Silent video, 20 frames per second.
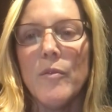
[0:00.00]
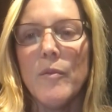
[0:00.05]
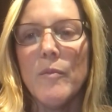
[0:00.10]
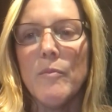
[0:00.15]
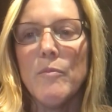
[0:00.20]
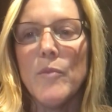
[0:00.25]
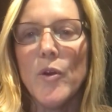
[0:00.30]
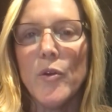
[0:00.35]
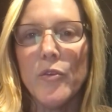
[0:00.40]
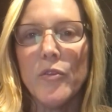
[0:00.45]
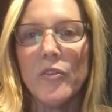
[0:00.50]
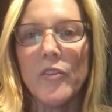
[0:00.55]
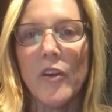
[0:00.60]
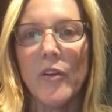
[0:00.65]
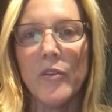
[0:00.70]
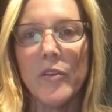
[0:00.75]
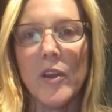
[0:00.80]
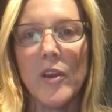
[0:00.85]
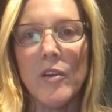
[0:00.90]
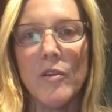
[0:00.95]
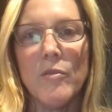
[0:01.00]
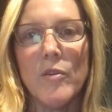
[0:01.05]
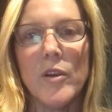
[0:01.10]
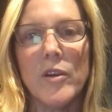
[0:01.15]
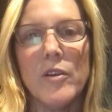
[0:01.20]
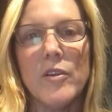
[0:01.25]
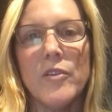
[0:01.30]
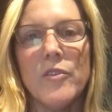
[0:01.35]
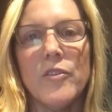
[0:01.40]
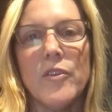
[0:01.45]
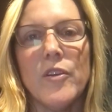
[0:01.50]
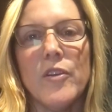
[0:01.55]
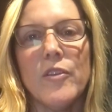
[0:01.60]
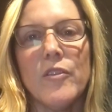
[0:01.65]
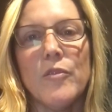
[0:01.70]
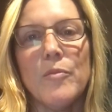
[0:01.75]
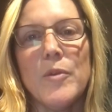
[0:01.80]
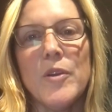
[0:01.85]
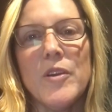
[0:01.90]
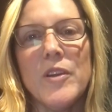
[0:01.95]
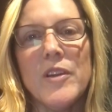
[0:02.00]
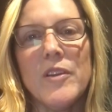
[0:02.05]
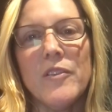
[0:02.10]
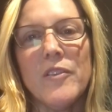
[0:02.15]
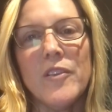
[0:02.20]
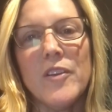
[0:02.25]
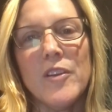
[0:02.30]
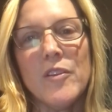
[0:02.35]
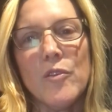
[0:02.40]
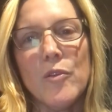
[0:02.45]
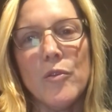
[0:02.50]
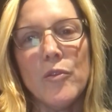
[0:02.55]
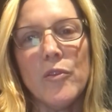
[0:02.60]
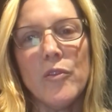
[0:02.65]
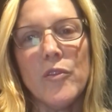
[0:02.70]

Most healthcare workers are experiencing those